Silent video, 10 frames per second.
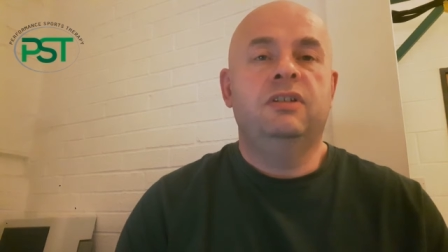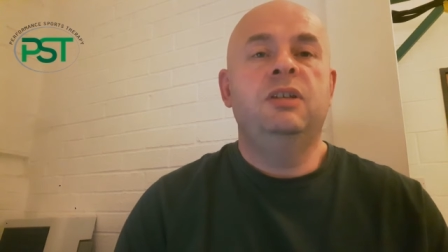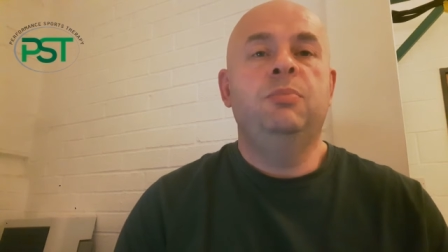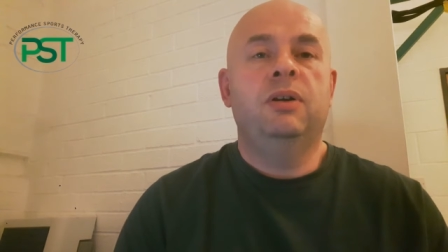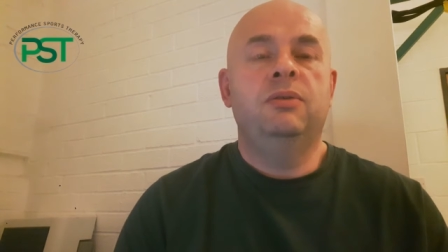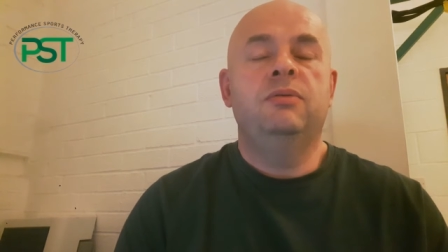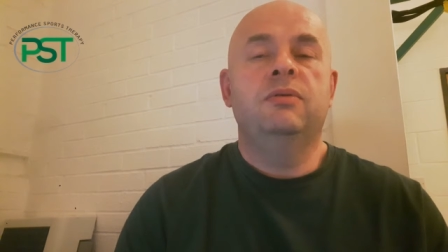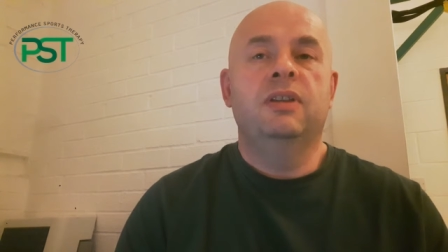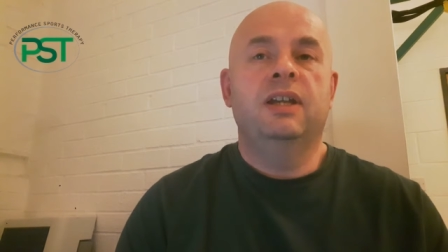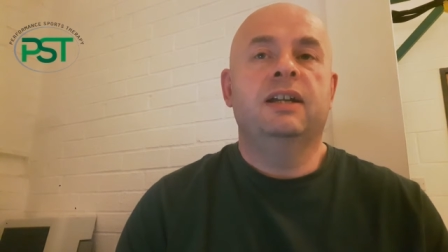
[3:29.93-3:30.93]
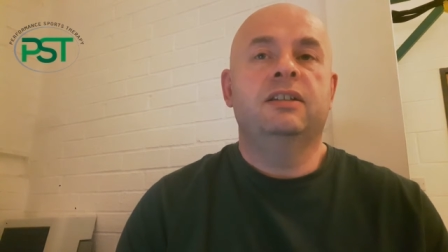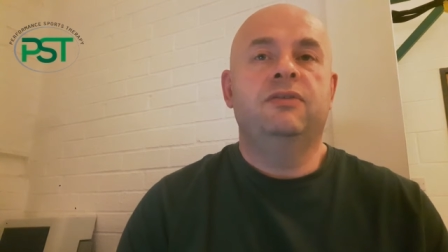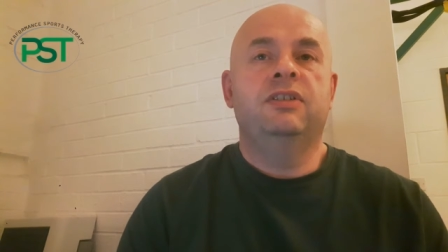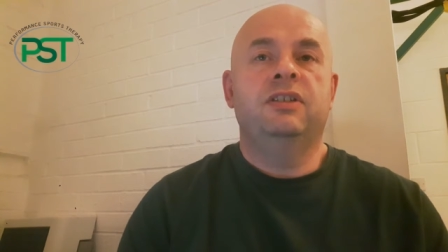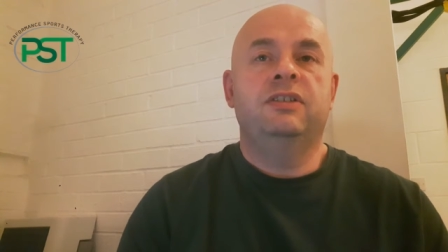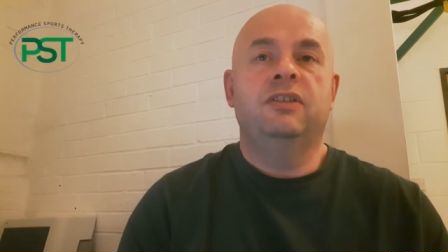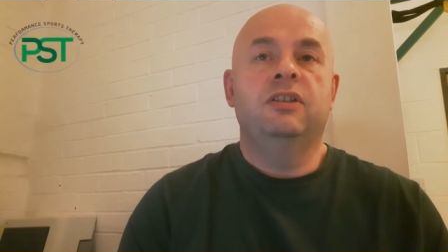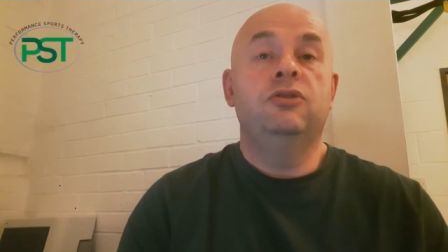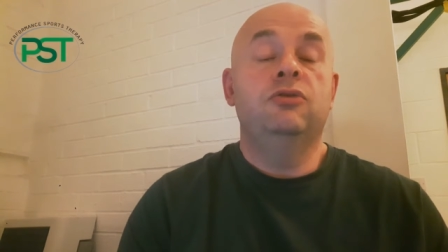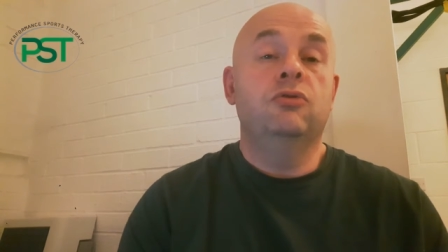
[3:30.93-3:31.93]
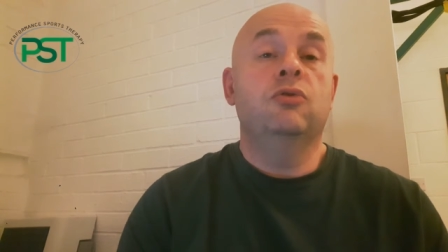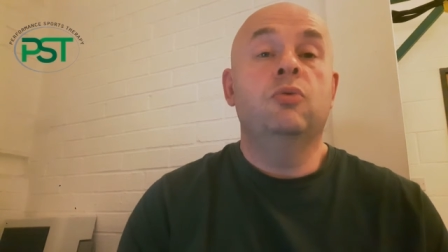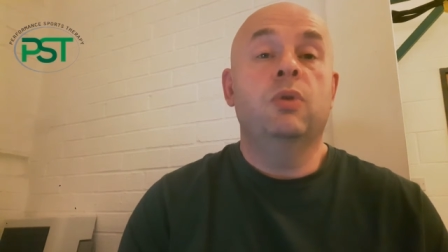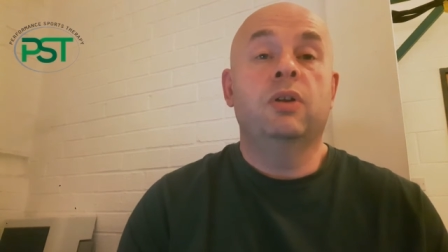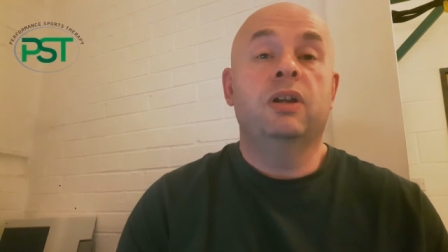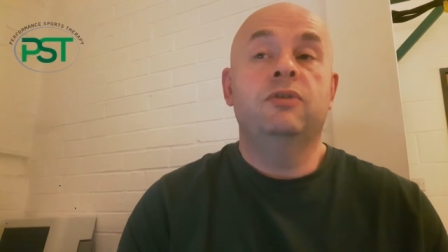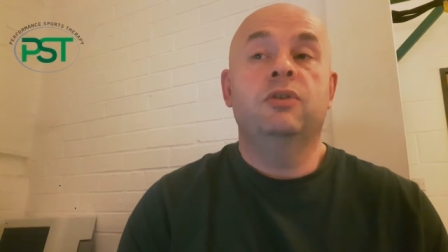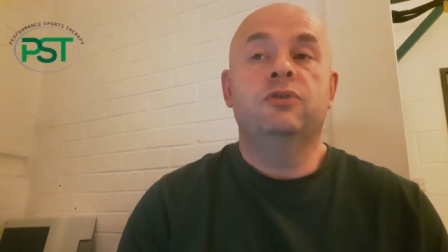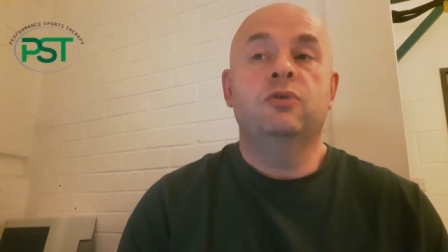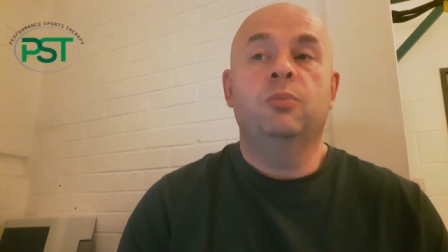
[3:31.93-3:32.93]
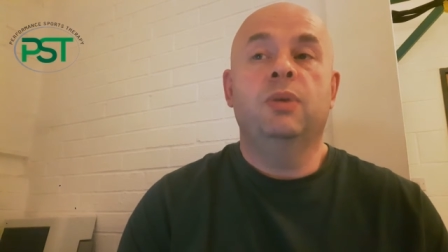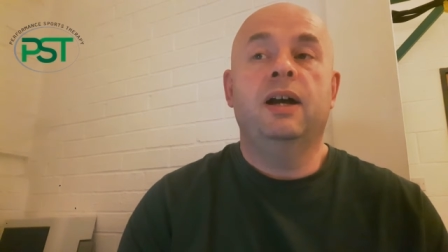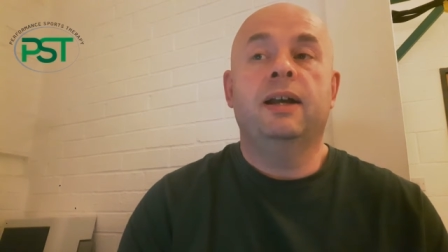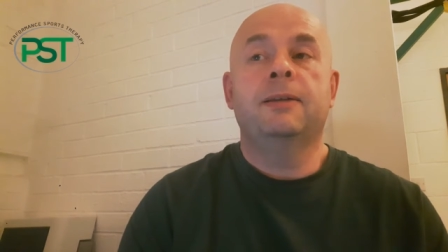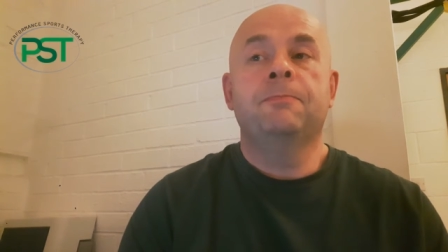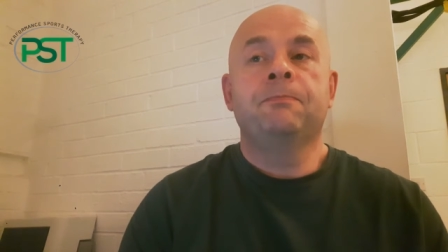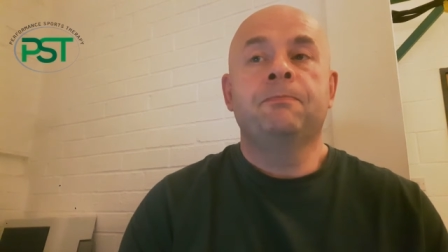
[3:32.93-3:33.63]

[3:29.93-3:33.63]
keep out the activities that you know will give you a sore back.